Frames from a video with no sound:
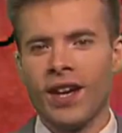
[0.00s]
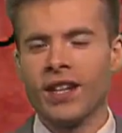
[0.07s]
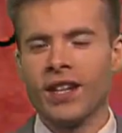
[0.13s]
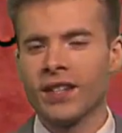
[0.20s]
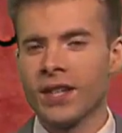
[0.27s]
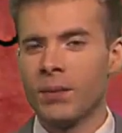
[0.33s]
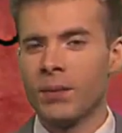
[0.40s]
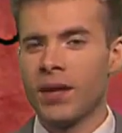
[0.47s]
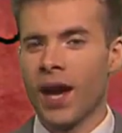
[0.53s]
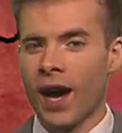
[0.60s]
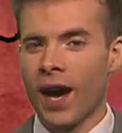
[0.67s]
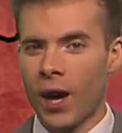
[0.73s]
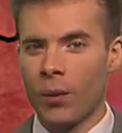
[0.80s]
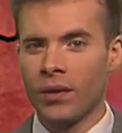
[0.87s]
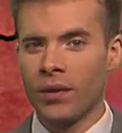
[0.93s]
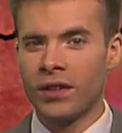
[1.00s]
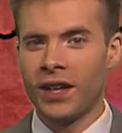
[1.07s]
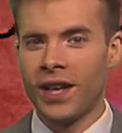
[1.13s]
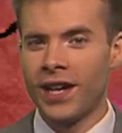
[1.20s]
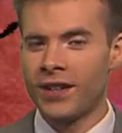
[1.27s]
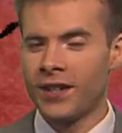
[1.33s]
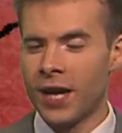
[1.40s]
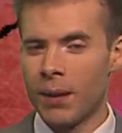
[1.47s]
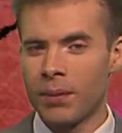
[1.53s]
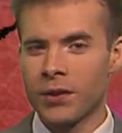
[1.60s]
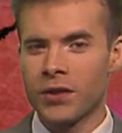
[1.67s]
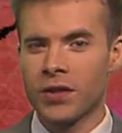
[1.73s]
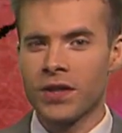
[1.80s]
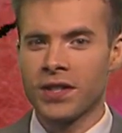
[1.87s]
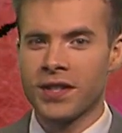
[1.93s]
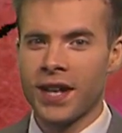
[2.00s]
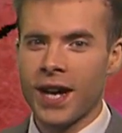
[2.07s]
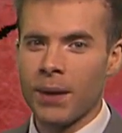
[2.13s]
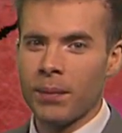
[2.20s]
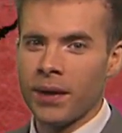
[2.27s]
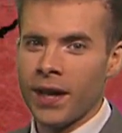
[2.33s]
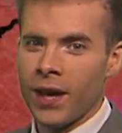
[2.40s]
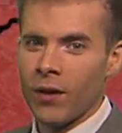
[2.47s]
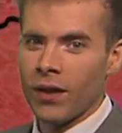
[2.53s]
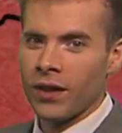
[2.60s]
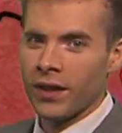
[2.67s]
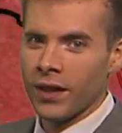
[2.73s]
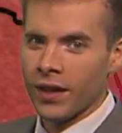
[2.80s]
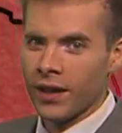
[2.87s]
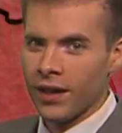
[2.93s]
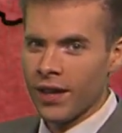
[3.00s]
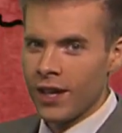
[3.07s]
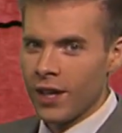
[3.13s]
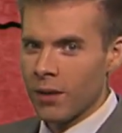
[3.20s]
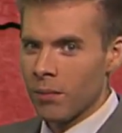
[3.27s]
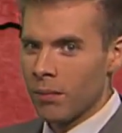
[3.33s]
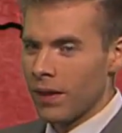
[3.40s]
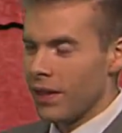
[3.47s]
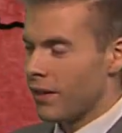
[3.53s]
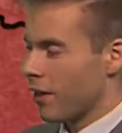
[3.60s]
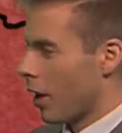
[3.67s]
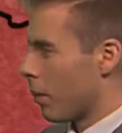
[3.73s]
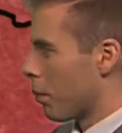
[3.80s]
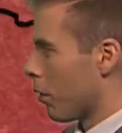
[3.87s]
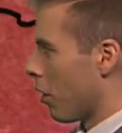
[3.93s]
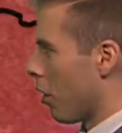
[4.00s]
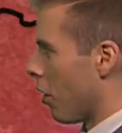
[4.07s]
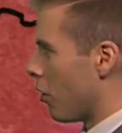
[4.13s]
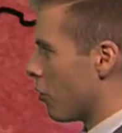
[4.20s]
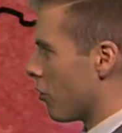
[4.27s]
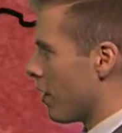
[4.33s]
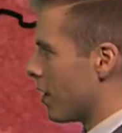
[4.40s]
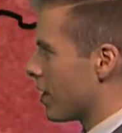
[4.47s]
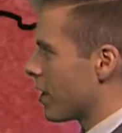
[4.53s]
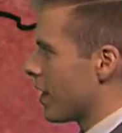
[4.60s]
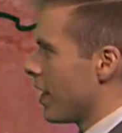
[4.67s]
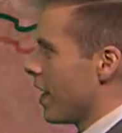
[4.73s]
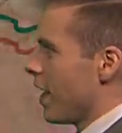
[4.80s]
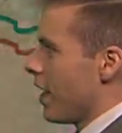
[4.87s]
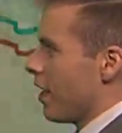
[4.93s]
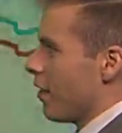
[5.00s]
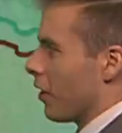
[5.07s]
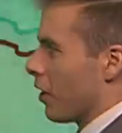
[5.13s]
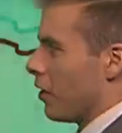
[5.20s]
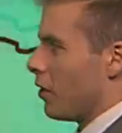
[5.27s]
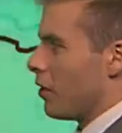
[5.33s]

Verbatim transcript: It's going to be a hot one today. Temperatures topping out in the mid to upper hundreds. The good